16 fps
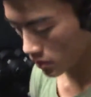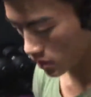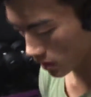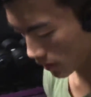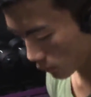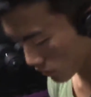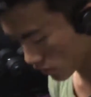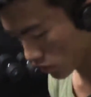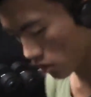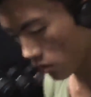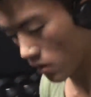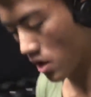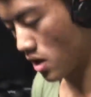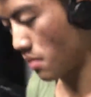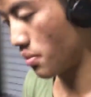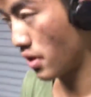like when you
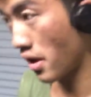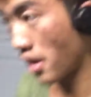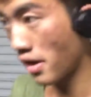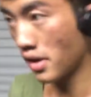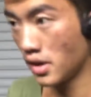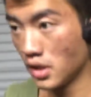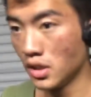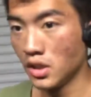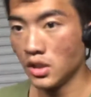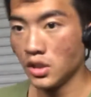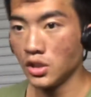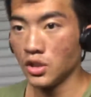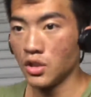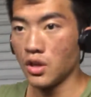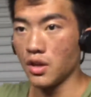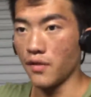go up,
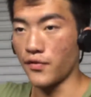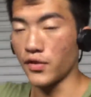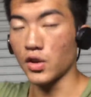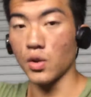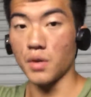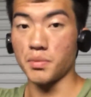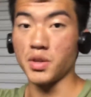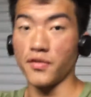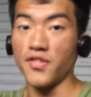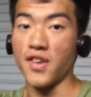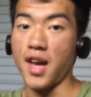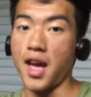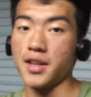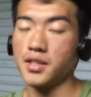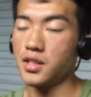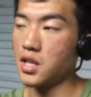if you go up too
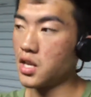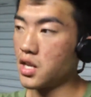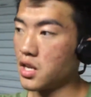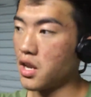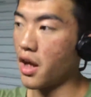fast,